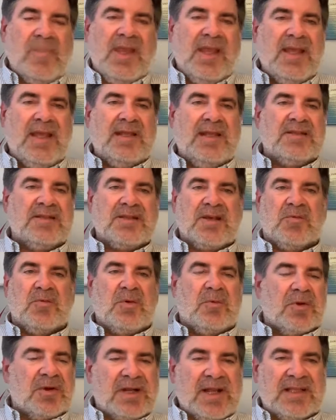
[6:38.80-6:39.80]
And so we
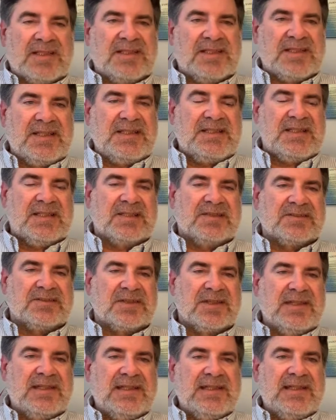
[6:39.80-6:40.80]
worked out the details.
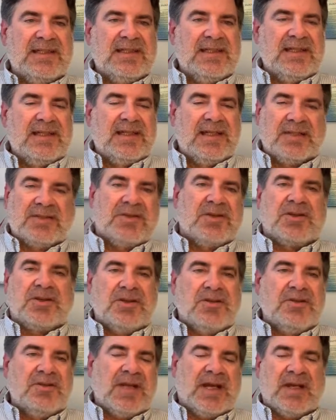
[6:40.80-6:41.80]
And so you
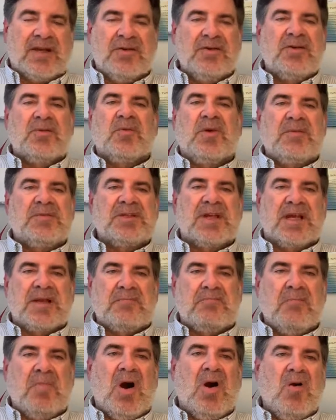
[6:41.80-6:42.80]
can do that. Go to the website,
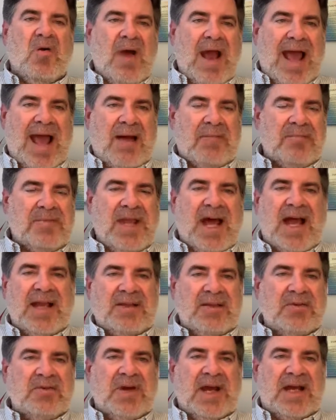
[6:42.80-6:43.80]

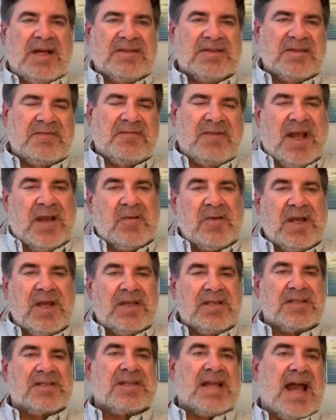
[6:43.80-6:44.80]
moapp.us. In fact, we've got
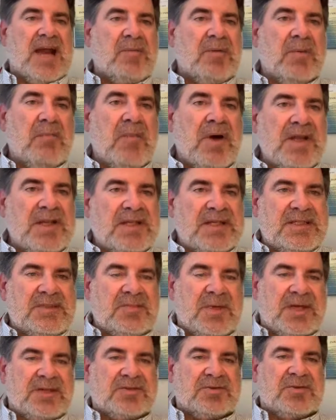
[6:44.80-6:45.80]
a Cyber Monday
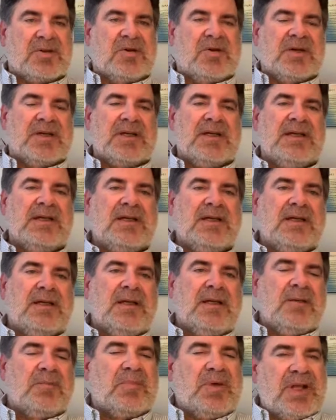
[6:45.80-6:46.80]
special going.
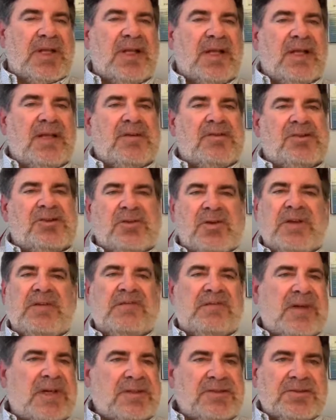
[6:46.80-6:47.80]
But
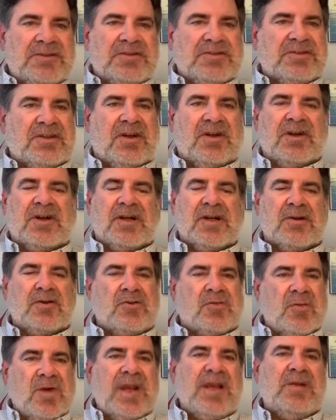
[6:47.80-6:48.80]
joint ventures are a
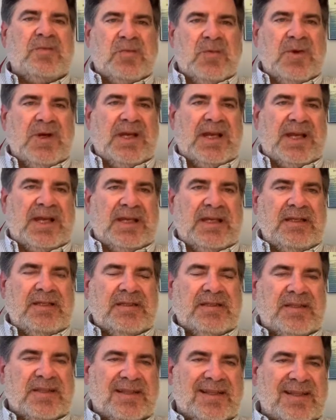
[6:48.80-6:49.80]
great way
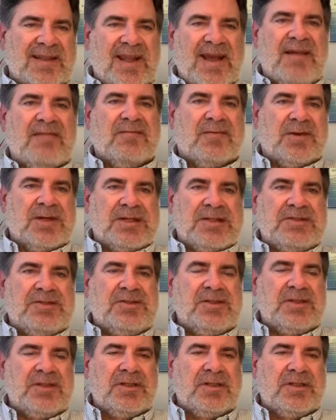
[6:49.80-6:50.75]
to leverage